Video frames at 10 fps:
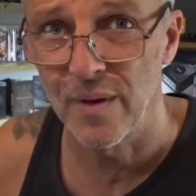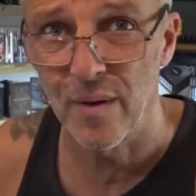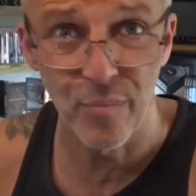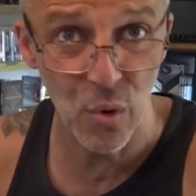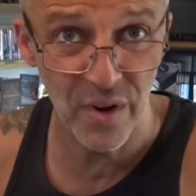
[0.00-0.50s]
I
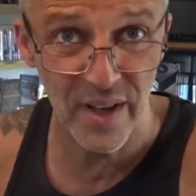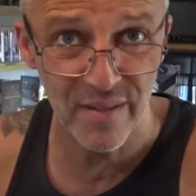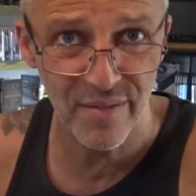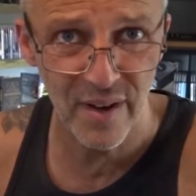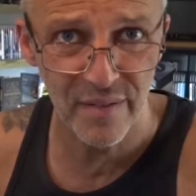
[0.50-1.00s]
bought an
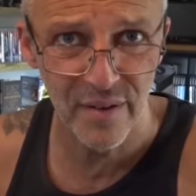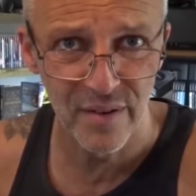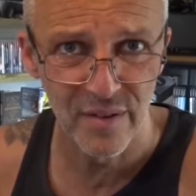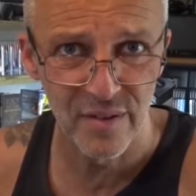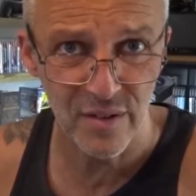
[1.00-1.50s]

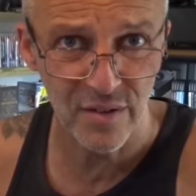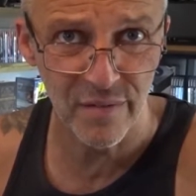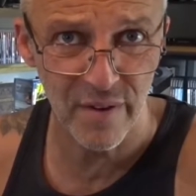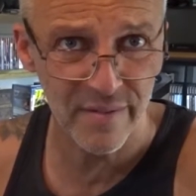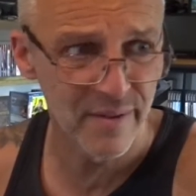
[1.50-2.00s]

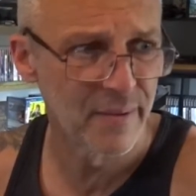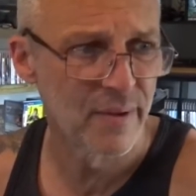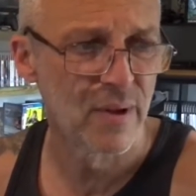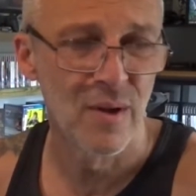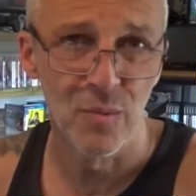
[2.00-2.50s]
8565,
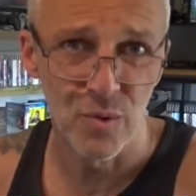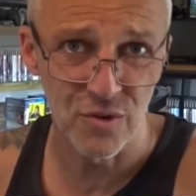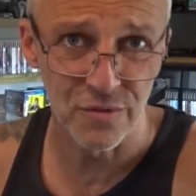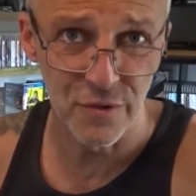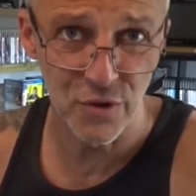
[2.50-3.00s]
which
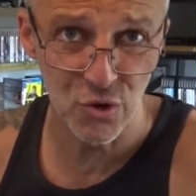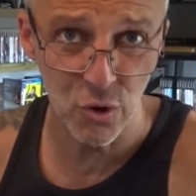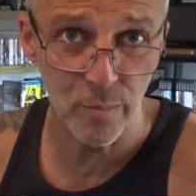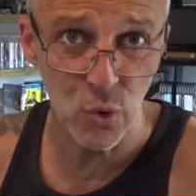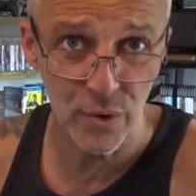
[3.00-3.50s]
is for the
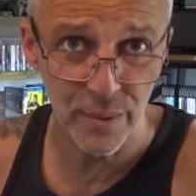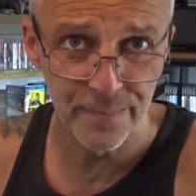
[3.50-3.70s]
short board.